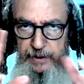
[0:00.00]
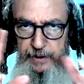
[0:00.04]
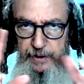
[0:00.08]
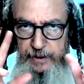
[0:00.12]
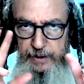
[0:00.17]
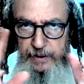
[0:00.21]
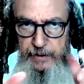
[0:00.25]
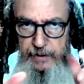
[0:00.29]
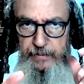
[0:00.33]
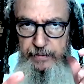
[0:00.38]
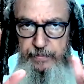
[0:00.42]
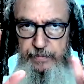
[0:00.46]

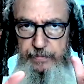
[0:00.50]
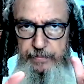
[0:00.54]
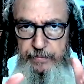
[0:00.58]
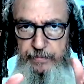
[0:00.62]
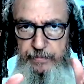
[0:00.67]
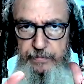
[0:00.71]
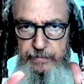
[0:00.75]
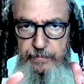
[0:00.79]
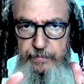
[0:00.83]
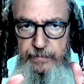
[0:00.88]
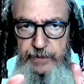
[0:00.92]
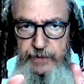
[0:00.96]
the,
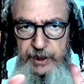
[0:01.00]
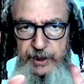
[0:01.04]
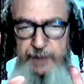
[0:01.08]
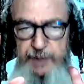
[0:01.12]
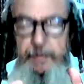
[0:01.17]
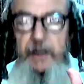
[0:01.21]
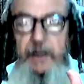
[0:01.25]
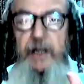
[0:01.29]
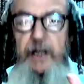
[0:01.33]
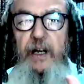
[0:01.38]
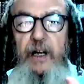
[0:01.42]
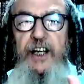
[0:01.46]
the,
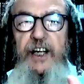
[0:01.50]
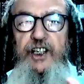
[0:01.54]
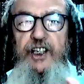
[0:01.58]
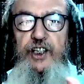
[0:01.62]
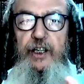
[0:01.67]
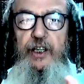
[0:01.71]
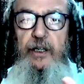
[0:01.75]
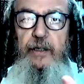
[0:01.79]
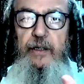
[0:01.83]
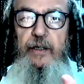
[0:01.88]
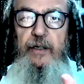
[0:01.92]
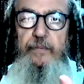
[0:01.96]

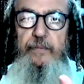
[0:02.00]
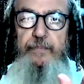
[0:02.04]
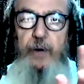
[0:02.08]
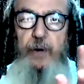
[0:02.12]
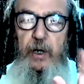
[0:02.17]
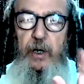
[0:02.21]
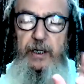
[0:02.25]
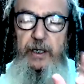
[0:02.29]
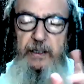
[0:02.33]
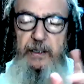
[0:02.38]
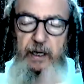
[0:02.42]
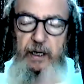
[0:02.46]
speculation
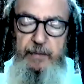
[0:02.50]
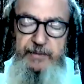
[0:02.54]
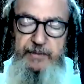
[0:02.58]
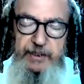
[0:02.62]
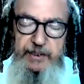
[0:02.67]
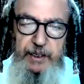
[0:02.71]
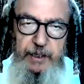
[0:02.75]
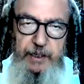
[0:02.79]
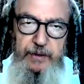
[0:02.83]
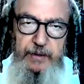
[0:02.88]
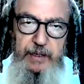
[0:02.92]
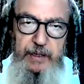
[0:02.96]
part comes
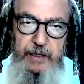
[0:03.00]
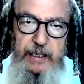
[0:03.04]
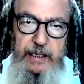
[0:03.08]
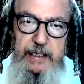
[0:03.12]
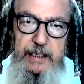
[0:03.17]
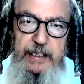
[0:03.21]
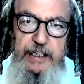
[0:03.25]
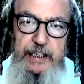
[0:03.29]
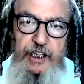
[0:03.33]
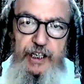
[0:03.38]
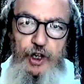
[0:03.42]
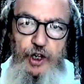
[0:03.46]
in.
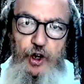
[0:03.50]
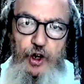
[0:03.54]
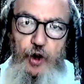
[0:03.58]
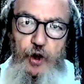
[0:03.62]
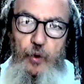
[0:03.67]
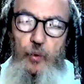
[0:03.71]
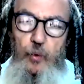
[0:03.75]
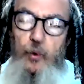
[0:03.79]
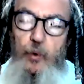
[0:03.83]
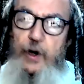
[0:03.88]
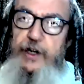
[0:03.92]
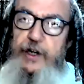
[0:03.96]

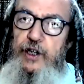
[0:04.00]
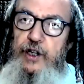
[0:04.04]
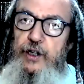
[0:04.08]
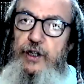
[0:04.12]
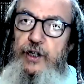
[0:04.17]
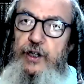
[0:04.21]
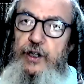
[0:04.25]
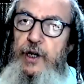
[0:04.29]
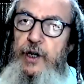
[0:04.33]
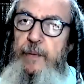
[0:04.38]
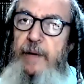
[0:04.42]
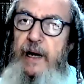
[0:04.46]
When you're
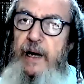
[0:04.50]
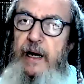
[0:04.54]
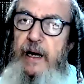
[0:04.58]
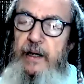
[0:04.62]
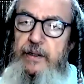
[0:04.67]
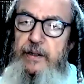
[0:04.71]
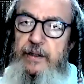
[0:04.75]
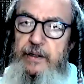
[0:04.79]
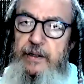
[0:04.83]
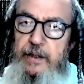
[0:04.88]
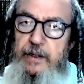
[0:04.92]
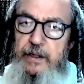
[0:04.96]
talking
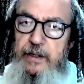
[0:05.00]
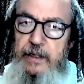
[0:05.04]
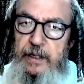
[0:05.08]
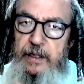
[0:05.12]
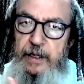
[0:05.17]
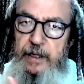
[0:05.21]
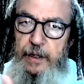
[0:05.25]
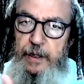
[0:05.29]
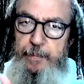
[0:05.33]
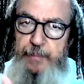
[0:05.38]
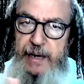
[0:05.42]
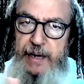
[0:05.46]
about
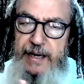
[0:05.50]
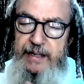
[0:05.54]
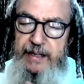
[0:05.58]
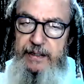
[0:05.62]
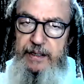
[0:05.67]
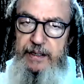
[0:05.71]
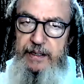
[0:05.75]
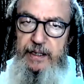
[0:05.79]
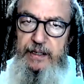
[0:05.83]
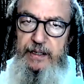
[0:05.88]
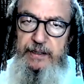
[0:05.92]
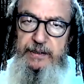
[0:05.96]
uh,
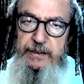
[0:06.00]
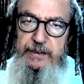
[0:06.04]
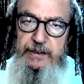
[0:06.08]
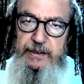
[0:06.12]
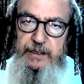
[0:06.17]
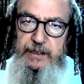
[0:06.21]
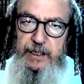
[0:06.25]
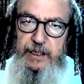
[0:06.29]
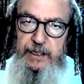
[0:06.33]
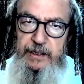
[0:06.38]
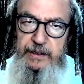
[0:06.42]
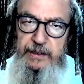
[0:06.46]

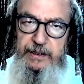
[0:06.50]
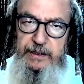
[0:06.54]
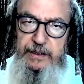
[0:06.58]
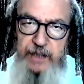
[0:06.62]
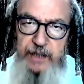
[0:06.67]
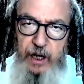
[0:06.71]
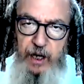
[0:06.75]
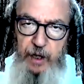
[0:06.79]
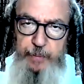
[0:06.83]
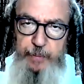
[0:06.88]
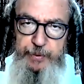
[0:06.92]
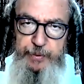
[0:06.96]
paintings and
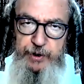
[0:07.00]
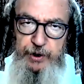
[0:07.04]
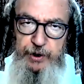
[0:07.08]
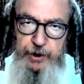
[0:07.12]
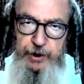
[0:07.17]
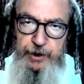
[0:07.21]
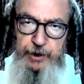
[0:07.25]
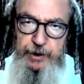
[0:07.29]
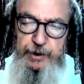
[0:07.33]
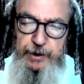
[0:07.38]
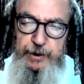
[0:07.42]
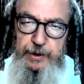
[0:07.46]

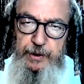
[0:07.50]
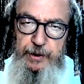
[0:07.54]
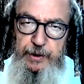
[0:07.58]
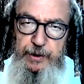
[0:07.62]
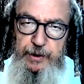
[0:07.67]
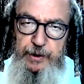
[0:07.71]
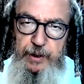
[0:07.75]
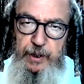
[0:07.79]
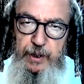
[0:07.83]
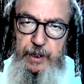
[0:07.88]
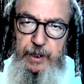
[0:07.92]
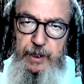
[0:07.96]
sculptures,
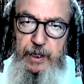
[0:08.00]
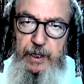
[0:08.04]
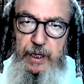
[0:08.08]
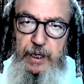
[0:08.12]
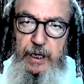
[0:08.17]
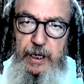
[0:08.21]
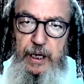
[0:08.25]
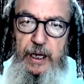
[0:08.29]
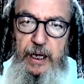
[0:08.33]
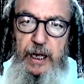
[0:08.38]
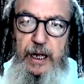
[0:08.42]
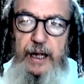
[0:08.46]

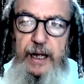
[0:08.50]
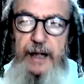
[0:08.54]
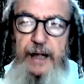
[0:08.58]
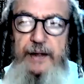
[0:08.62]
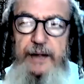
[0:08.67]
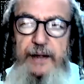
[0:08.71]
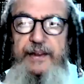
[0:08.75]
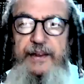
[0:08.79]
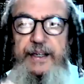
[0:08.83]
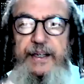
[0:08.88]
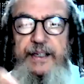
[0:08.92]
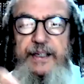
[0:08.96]

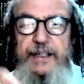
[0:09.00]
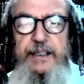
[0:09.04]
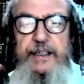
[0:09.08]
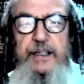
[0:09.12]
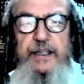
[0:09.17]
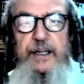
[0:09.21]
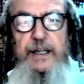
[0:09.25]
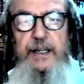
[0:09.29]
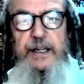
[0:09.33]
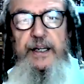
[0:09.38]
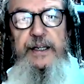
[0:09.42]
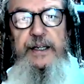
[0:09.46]
this
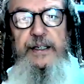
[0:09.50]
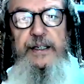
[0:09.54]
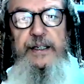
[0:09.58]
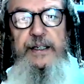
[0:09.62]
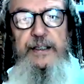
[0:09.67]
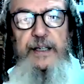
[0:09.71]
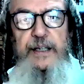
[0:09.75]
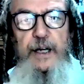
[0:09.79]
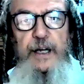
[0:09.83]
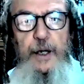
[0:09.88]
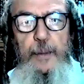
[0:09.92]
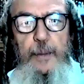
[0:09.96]

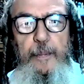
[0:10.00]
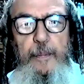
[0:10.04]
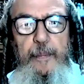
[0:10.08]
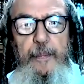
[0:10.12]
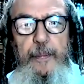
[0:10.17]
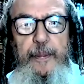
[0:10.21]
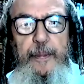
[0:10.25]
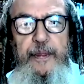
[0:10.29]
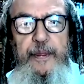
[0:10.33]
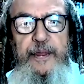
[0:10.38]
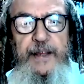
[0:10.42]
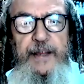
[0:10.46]
is
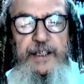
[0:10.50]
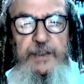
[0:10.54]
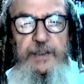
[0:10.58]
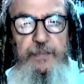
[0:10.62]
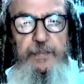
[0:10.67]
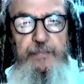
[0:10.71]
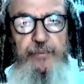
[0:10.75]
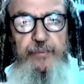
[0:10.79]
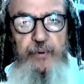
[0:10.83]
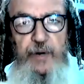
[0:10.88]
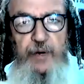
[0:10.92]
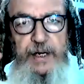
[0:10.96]
this
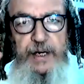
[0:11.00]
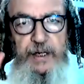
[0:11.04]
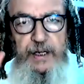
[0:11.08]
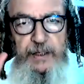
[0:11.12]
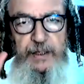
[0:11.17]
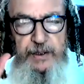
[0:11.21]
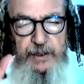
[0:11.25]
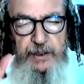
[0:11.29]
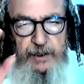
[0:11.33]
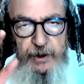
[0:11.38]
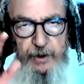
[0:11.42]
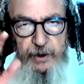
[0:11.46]

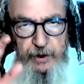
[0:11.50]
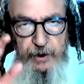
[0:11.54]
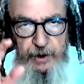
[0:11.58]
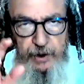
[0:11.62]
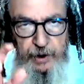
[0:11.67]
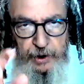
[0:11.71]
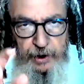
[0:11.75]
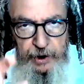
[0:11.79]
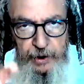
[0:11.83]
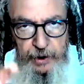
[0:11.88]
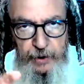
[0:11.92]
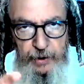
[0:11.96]
brings to
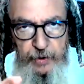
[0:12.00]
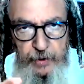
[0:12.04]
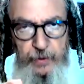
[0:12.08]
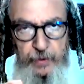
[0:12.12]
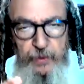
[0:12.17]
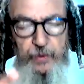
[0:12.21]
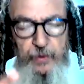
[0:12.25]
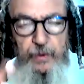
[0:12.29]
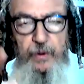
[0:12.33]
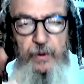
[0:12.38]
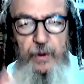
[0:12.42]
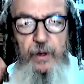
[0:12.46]

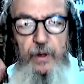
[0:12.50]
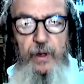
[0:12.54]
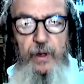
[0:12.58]
you